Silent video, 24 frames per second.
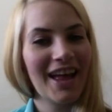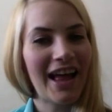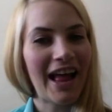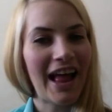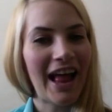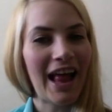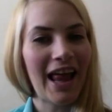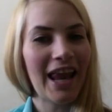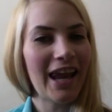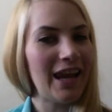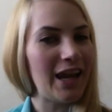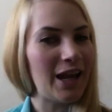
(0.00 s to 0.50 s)

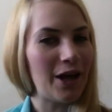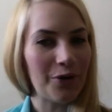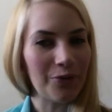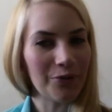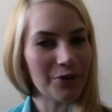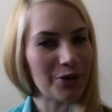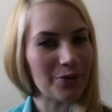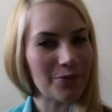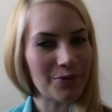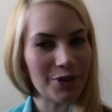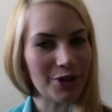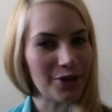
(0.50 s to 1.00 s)
Hello
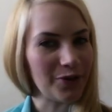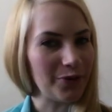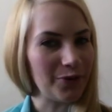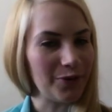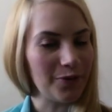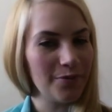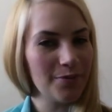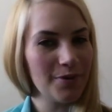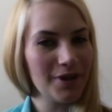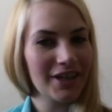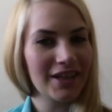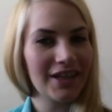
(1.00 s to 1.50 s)

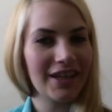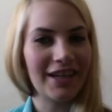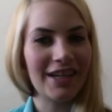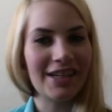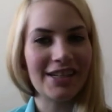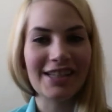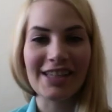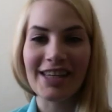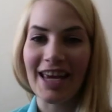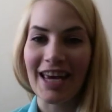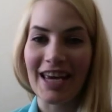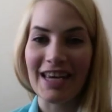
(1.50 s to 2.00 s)
YouTube, it
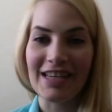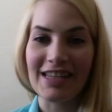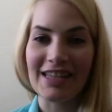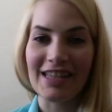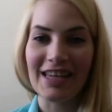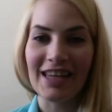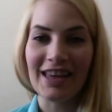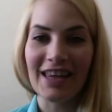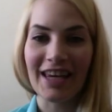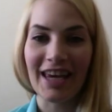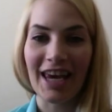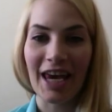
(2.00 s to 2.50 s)
is
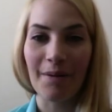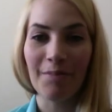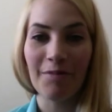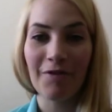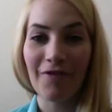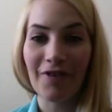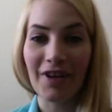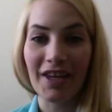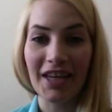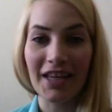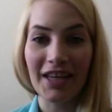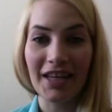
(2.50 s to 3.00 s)
Casey the Caped
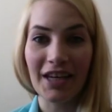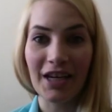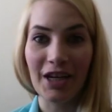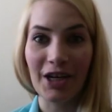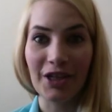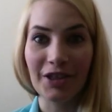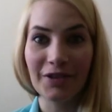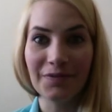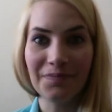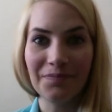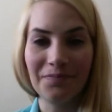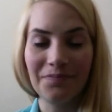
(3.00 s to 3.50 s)
Vegan
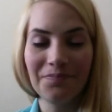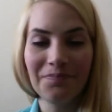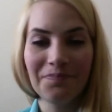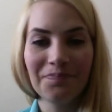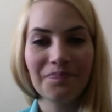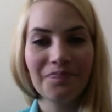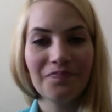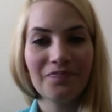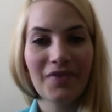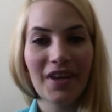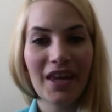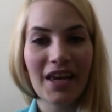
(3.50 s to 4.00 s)
here,
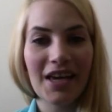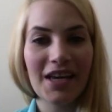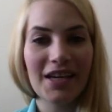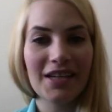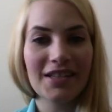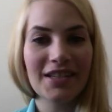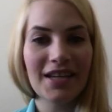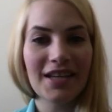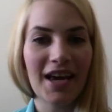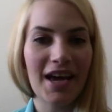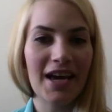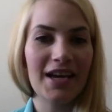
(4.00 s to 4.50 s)

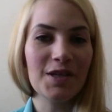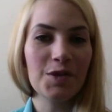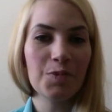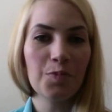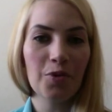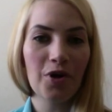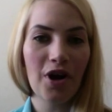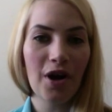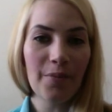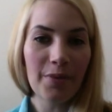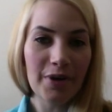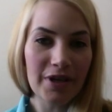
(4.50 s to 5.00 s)
and as
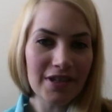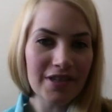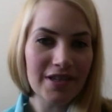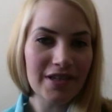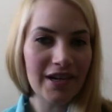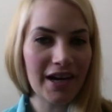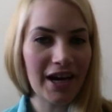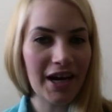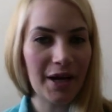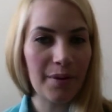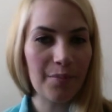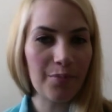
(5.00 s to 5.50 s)
promised
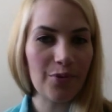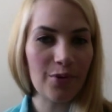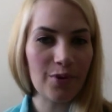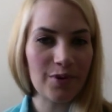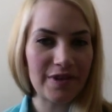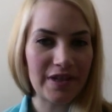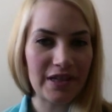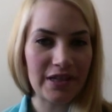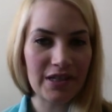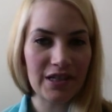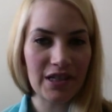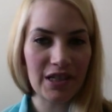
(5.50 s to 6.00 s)
I am
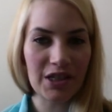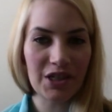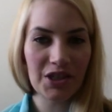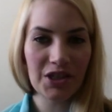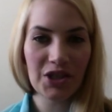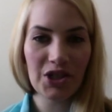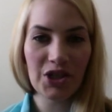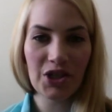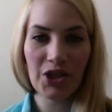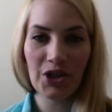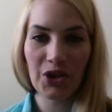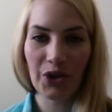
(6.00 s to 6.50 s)
presenting
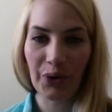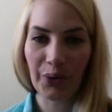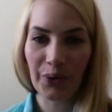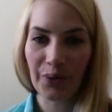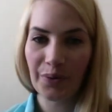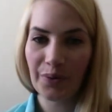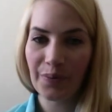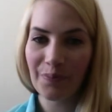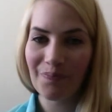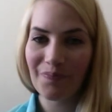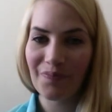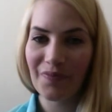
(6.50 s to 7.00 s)
to
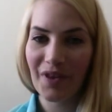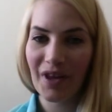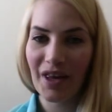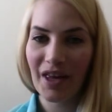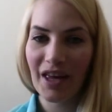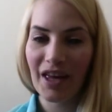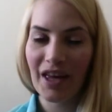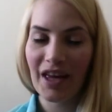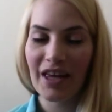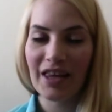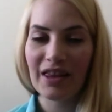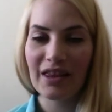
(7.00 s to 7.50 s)
you
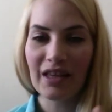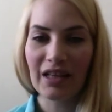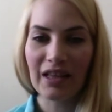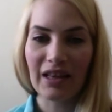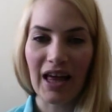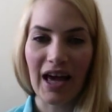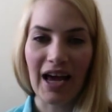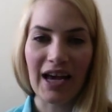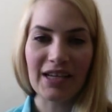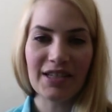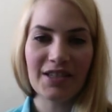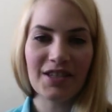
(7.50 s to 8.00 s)
the
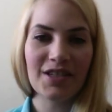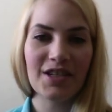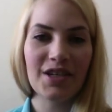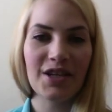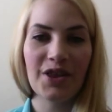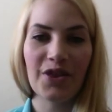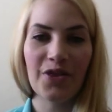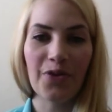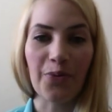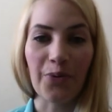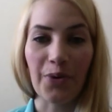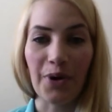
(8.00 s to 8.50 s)
last
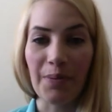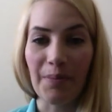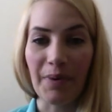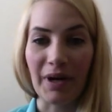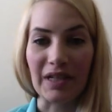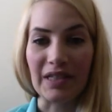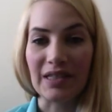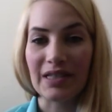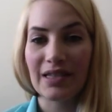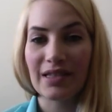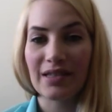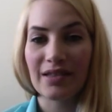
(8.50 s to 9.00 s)
3
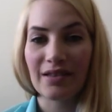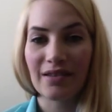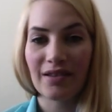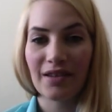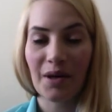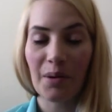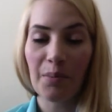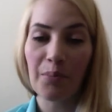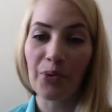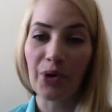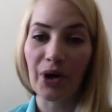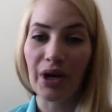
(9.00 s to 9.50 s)
months
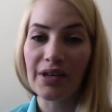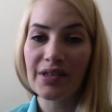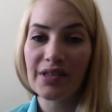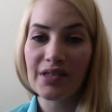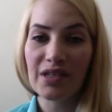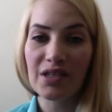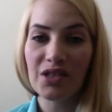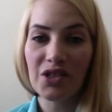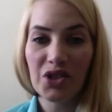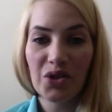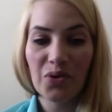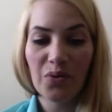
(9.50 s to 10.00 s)

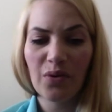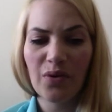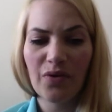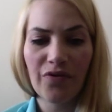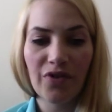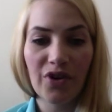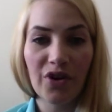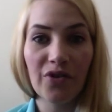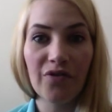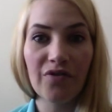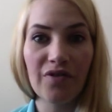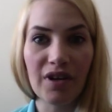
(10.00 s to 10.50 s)
compressed into a
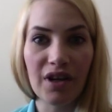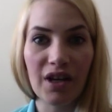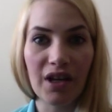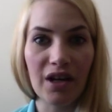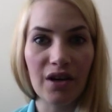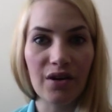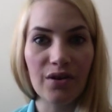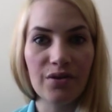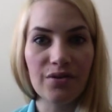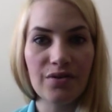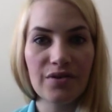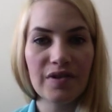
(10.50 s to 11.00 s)
few
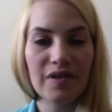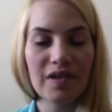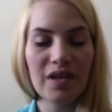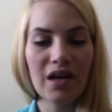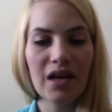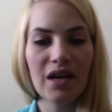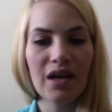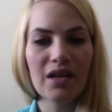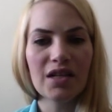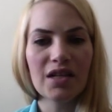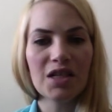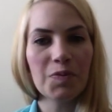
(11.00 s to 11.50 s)
videos.
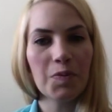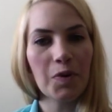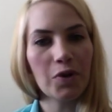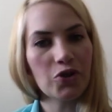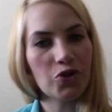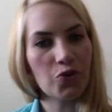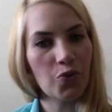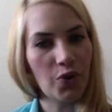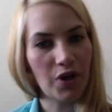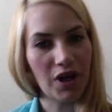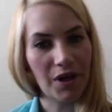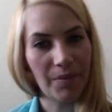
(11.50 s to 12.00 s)
It's about
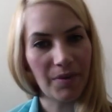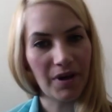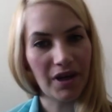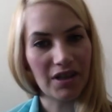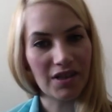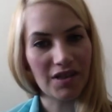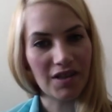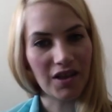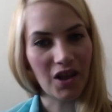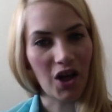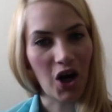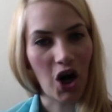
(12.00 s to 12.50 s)
20
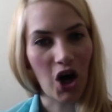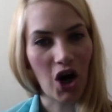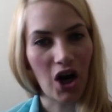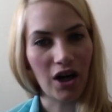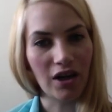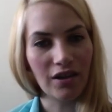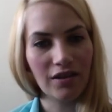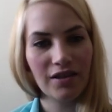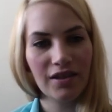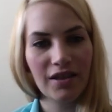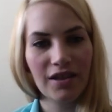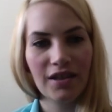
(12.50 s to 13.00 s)
minutes
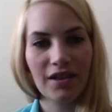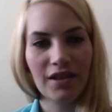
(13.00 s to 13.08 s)
long,